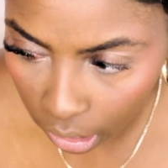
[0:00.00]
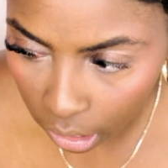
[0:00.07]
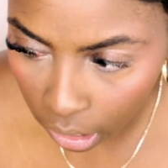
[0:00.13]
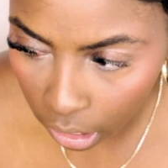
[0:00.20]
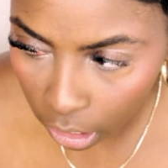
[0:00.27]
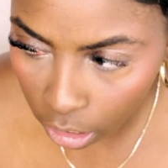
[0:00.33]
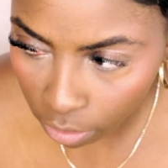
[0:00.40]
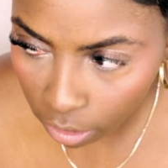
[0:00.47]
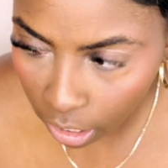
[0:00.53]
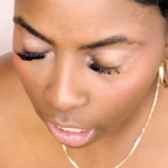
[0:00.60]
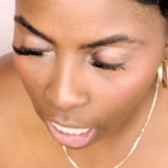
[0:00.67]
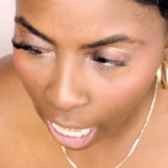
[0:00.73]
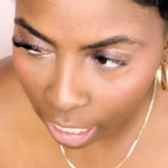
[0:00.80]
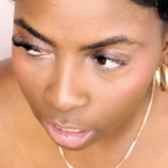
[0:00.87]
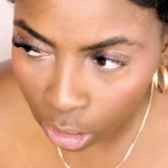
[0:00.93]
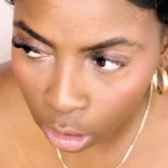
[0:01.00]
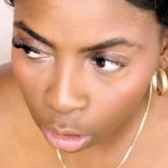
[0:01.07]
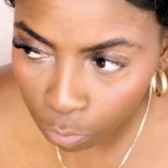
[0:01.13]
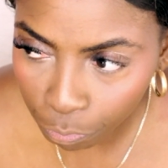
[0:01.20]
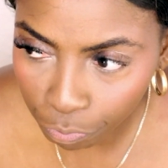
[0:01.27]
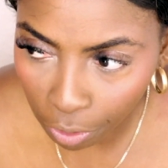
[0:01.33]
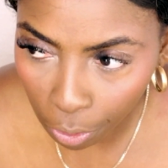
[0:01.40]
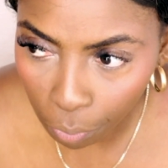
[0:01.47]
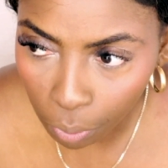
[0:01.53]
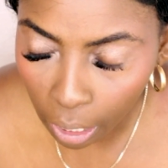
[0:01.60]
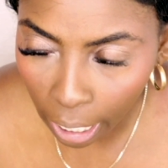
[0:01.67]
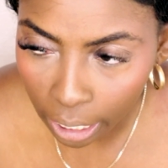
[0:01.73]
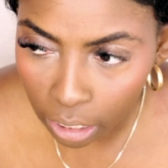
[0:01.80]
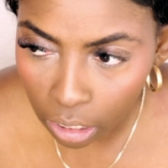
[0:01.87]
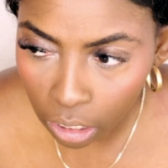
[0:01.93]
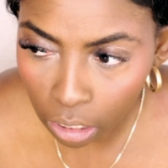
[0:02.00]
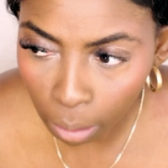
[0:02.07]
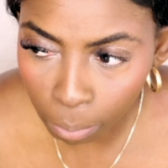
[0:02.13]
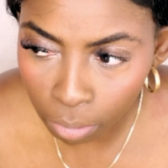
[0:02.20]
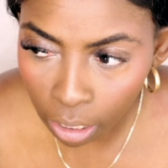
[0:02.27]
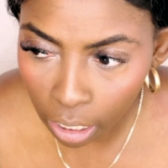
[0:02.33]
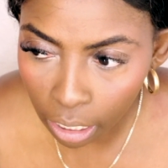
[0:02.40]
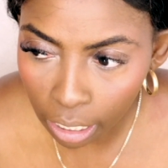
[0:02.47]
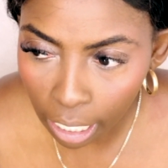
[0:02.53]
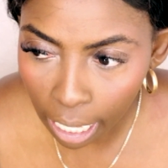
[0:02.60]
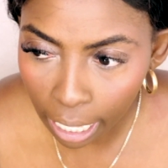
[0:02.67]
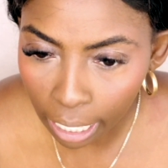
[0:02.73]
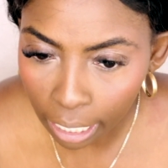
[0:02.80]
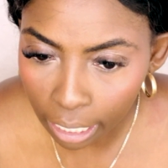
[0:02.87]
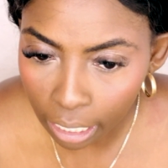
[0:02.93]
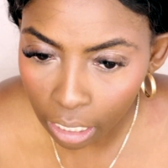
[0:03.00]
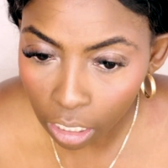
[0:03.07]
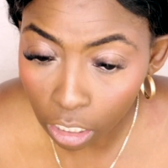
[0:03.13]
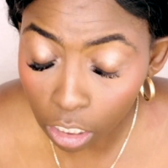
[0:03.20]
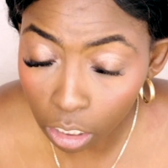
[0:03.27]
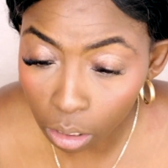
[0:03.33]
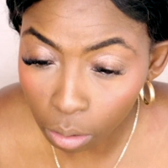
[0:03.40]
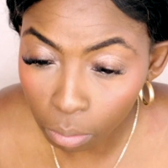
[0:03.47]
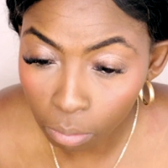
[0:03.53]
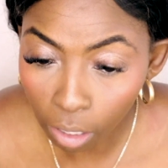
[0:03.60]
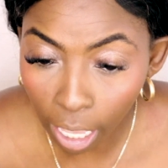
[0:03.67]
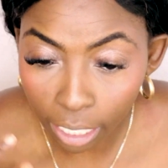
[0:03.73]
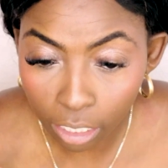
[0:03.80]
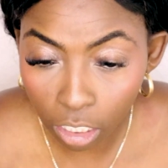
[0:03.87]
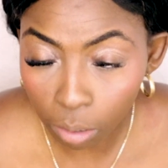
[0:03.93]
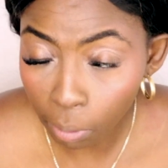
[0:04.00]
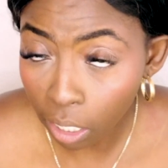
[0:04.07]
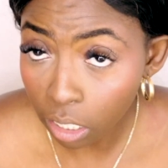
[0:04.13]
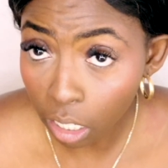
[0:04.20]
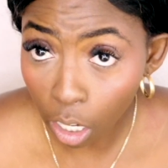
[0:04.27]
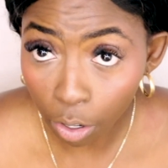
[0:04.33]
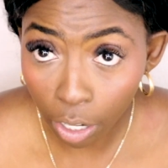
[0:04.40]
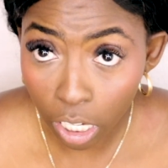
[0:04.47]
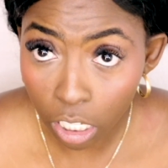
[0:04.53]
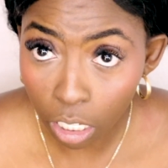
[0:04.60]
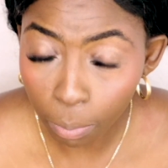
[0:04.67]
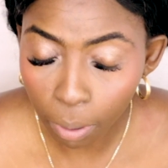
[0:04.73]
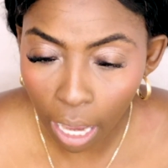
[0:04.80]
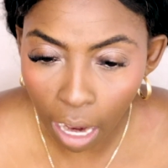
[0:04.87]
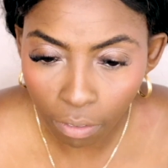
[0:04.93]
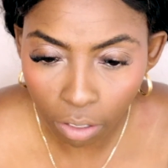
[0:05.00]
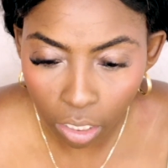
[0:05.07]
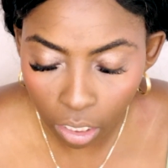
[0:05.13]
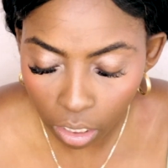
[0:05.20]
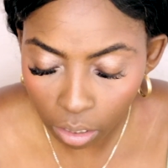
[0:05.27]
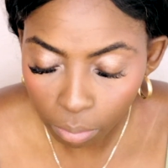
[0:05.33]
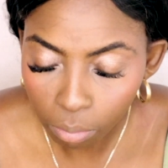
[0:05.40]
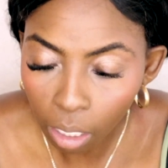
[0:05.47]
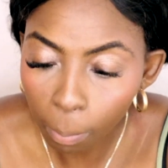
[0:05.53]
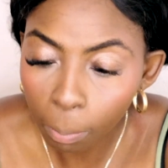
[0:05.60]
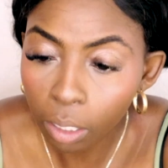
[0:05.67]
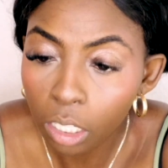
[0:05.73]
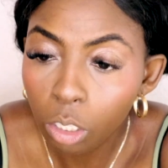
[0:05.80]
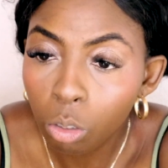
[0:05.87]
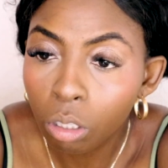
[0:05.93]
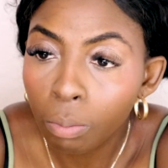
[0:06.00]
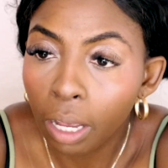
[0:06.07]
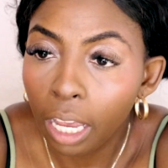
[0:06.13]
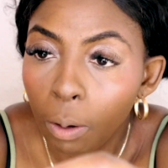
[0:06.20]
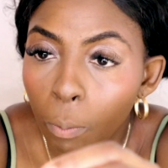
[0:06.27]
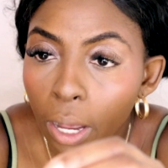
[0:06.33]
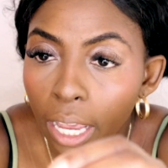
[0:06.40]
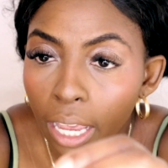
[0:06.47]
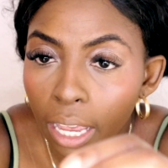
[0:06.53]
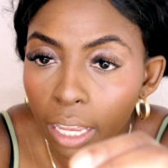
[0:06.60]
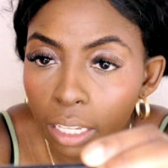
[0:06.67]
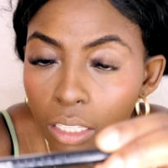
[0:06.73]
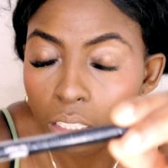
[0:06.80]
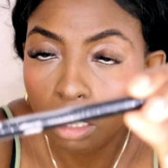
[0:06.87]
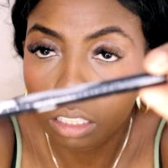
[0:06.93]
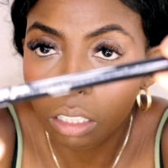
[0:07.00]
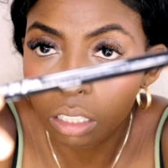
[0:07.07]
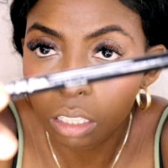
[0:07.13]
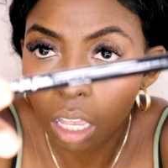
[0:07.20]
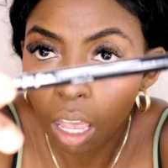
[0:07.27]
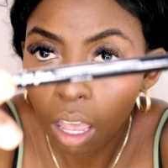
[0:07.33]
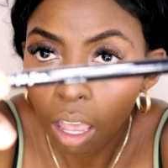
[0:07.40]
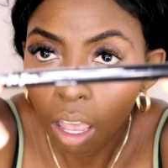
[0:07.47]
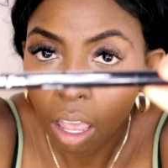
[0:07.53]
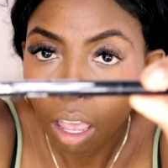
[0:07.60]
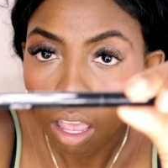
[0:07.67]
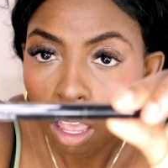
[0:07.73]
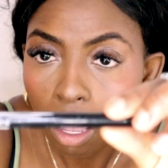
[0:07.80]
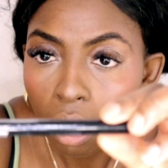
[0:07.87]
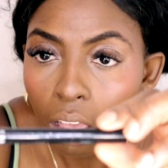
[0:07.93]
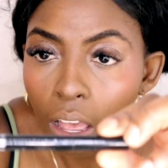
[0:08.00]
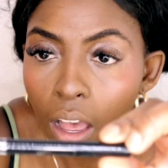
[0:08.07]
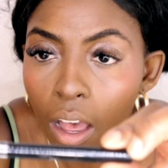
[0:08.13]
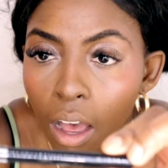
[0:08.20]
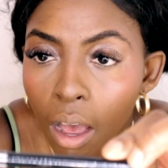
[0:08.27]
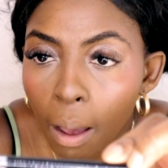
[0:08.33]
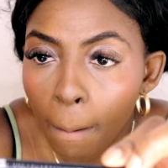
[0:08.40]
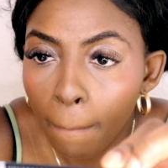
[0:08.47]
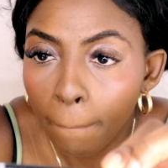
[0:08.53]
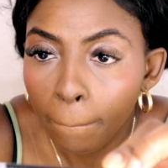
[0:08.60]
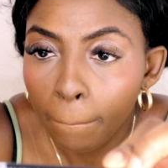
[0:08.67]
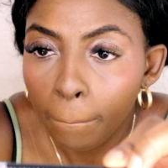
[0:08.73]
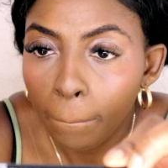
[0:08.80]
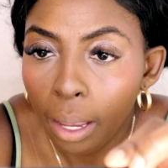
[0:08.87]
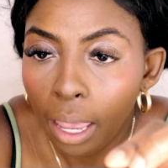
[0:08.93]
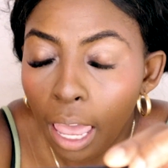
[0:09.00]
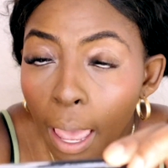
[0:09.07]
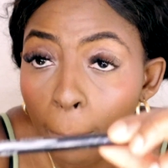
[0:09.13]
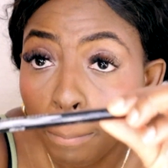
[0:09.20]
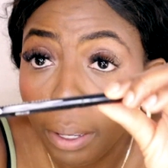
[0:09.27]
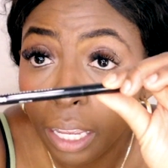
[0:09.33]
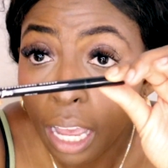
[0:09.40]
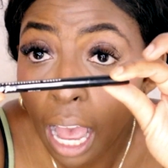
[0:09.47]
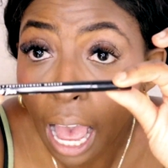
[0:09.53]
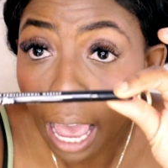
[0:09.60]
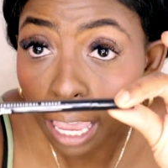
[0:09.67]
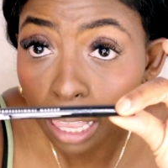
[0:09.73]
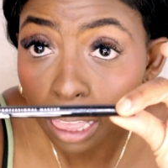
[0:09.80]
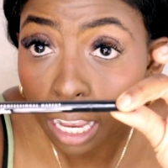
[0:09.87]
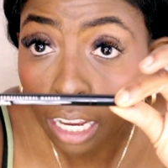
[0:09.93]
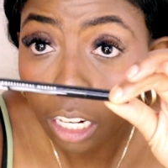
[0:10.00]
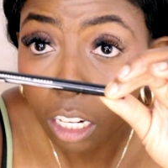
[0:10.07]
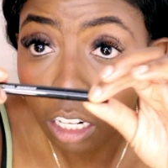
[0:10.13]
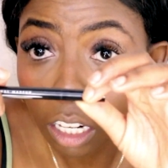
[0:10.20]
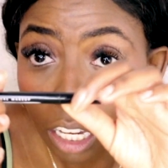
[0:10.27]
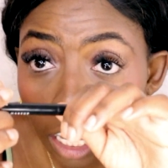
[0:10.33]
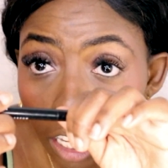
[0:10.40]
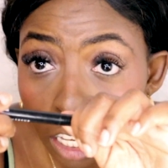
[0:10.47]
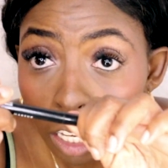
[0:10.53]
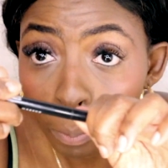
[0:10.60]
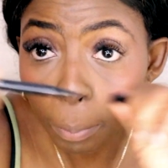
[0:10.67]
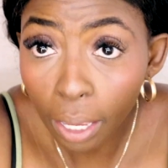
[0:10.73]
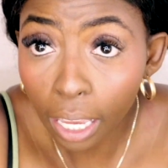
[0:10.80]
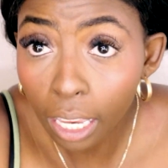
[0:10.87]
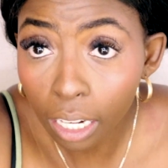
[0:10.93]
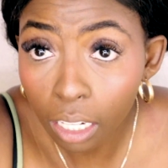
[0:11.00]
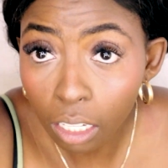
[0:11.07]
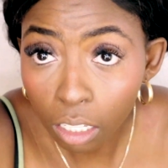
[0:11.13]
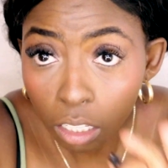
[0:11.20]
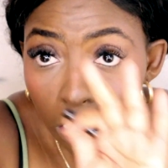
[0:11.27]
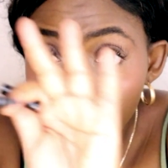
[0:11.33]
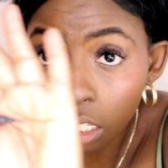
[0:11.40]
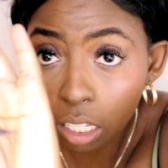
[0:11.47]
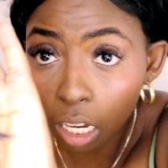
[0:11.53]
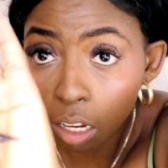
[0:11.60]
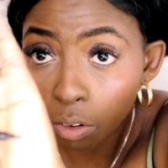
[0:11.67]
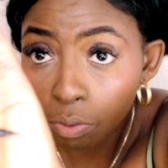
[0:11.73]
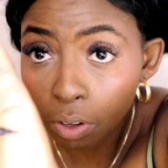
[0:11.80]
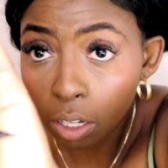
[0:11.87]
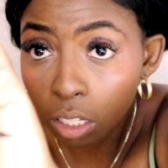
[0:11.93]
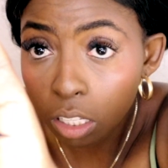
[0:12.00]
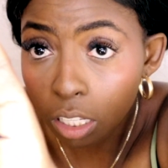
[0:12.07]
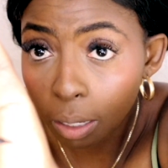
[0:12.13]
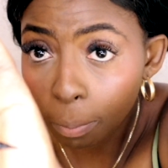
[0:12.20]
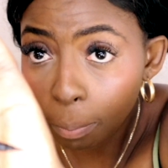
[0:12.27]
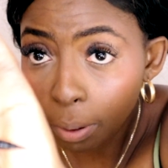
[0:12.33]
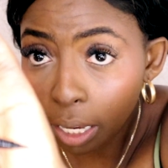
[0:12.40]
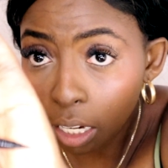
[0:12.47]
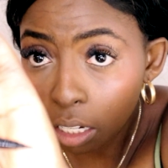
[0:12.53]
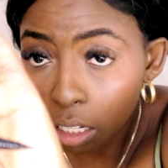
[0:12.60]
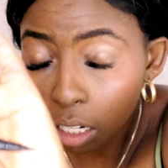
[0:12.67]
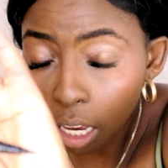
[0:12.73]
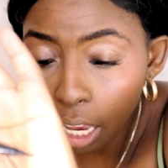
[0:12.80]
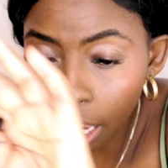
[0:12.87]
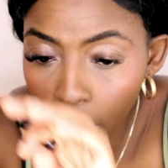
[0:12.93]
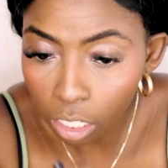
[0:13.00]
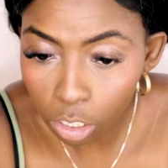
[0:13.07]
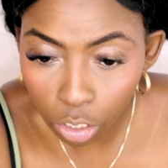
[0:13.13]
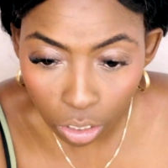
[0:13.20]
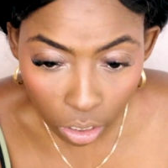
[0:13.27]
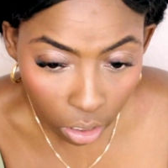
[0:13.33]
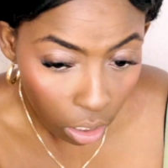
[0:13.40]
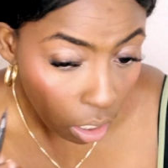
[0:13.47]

literally, I just felt like something like like this might sound crazy, but I really I'm gonna use my NYX um epic eyeliner ink pen. It's like a felt tip pen edge.